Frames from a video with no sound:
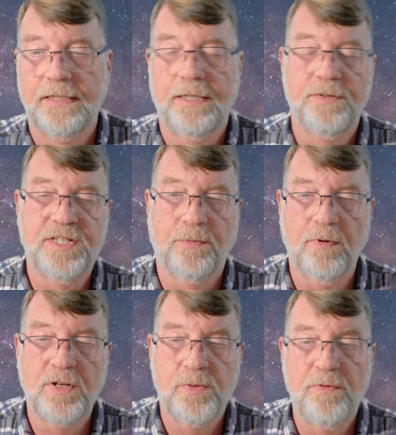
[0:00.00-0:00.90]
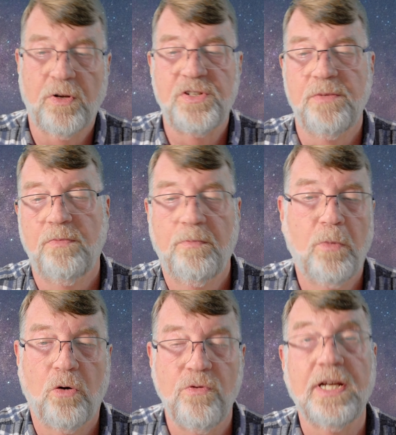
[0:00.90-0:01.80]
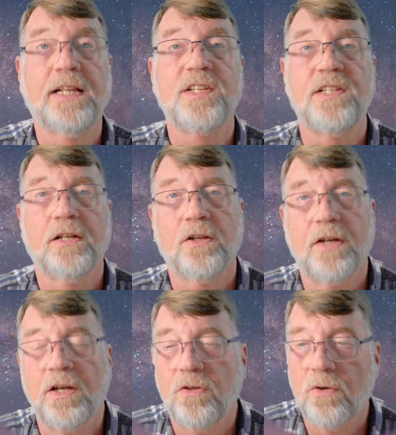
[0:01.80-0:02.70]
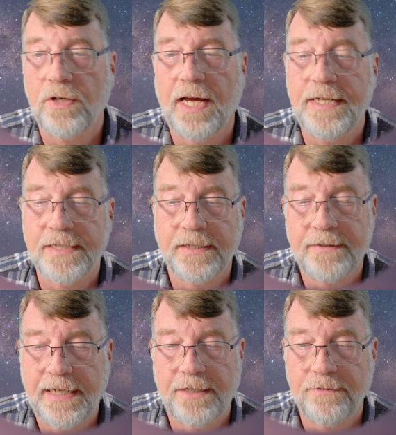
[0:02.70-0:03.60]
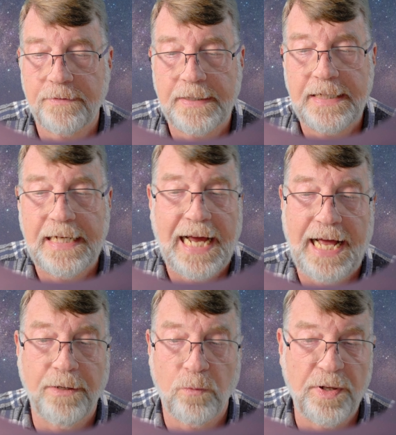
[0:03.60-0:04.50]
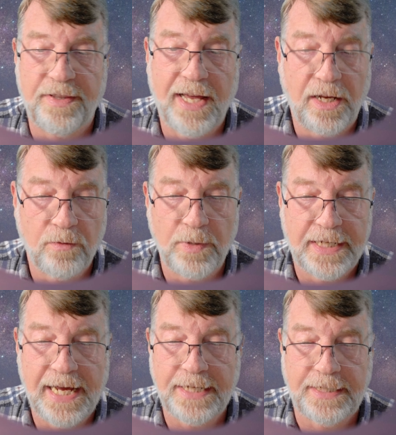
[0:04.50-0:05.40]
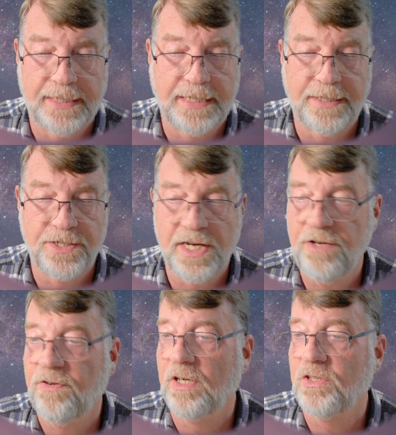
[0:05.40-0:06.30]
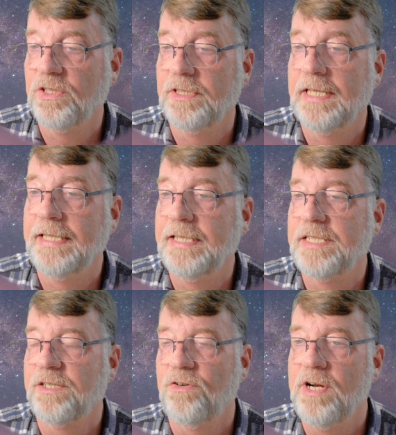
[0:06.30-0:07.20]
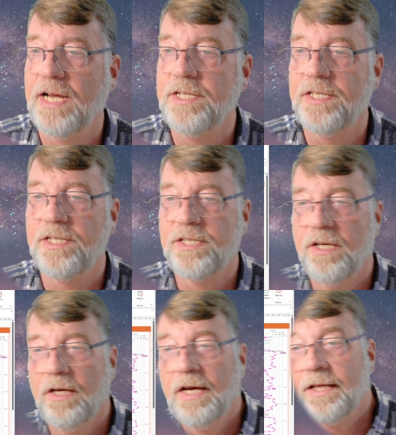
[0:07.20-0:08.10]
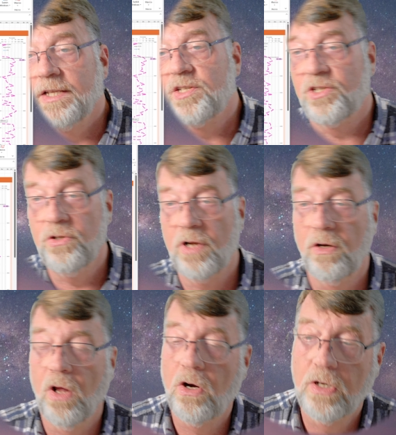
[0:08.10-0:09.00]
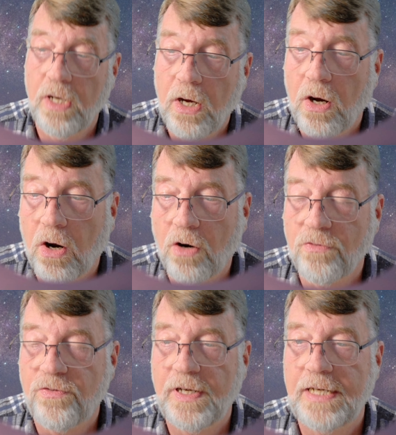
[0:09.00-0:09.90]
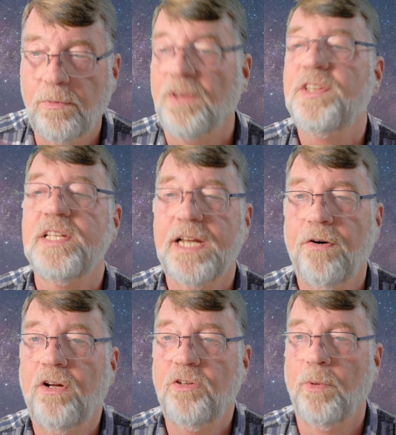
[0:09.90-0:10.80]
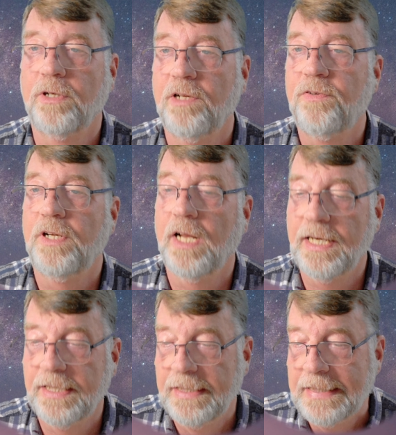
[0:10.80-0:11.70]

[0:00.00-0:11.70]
So we've got some more realistic looking core data now, and with that we calculate the J function, and this creates this pseudo log of this is our Earth model, if you like.